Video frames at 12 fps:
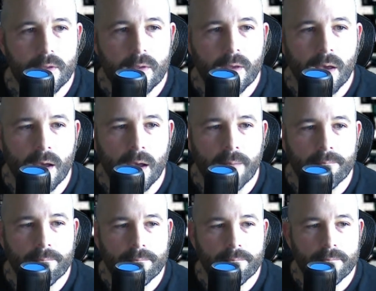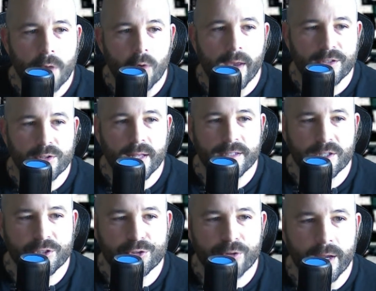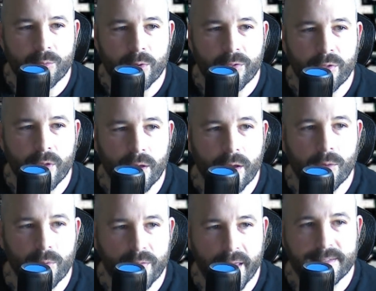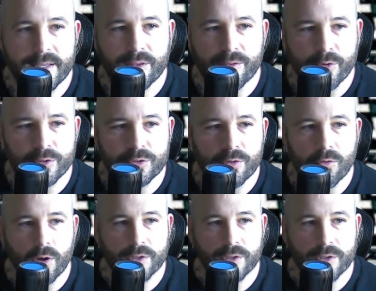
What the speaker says: Okay, so that's the trade with 18th and 1st overall.